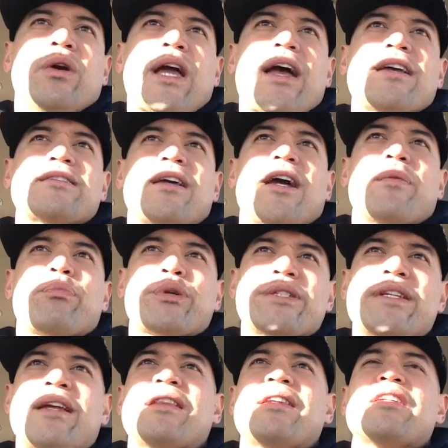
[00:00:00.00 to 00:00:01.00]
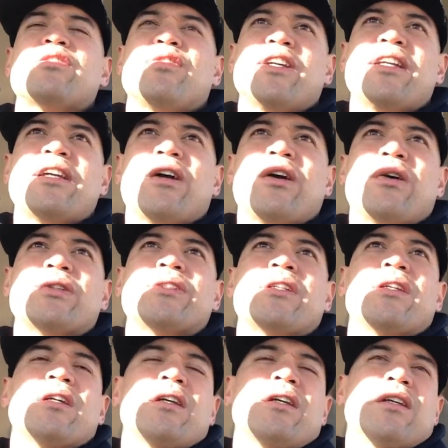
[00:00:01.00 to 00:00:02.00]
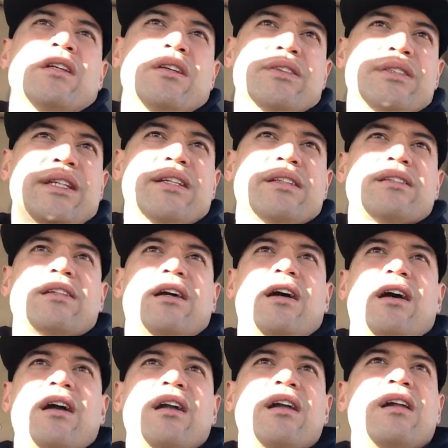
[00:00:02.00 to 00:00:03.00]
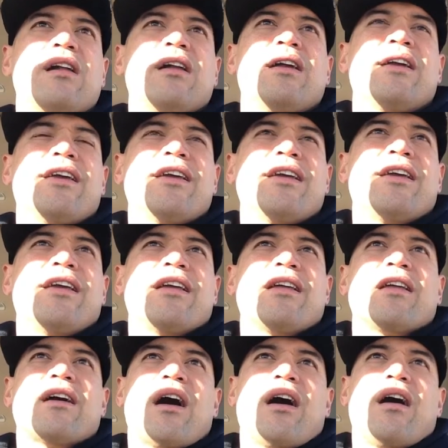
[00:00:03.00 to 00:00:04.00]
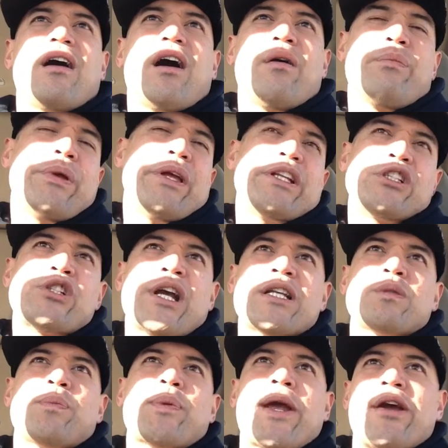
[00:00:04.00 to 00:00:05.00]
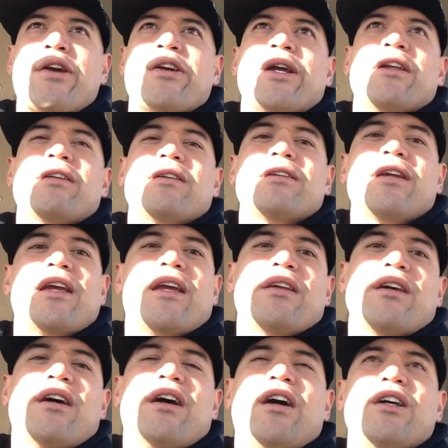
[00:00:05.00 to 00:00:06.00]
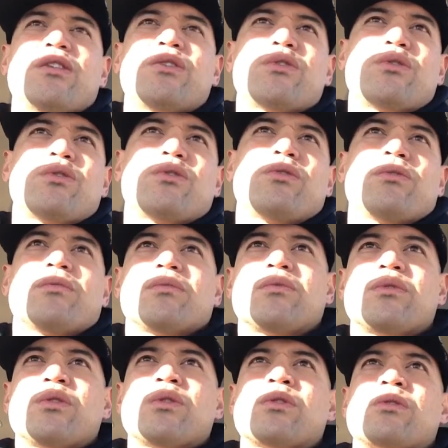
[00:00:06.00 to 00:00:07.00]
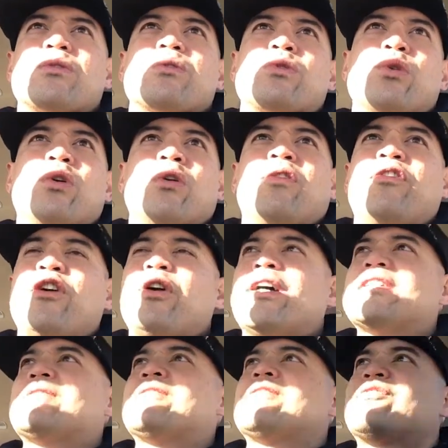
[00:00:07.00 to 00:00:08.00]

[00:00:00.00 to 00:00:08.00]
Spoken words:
As I present these videos, you'll see it's I'll be transparent and truthful as